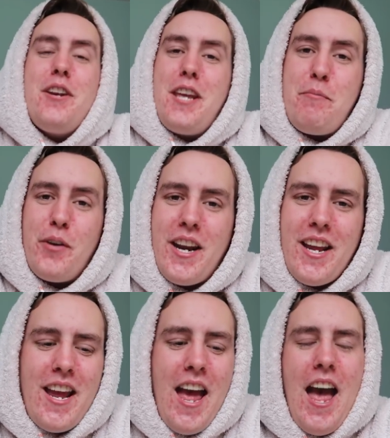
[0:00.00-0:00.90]
gonna keep
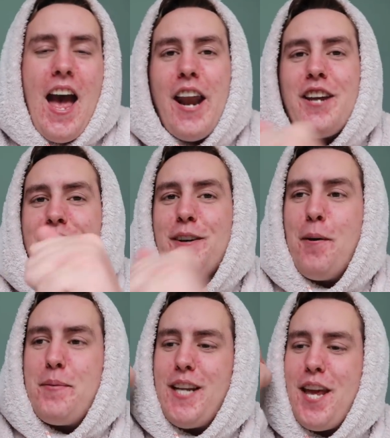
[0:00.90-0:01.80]
reading and I shall
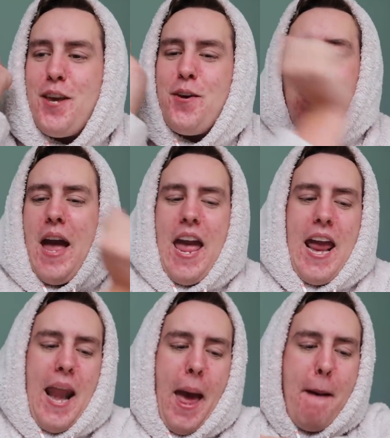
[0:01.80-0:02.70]
update you
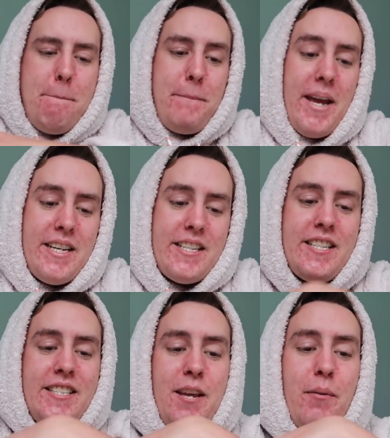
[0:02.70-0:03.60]
in a bit
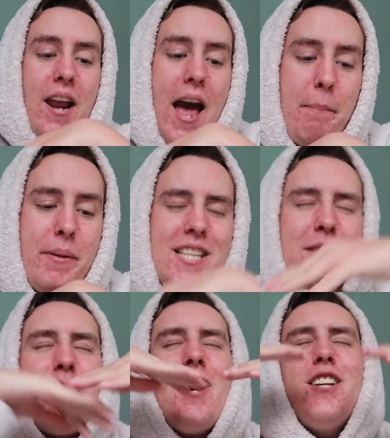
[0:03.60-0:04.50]
to see what
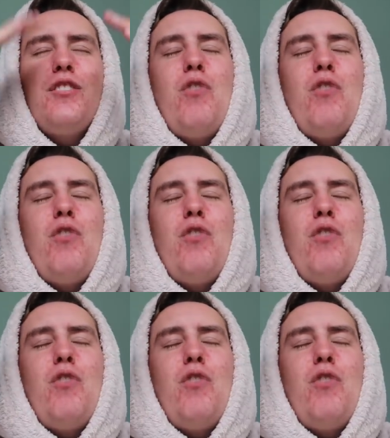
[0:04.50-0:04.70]
happens because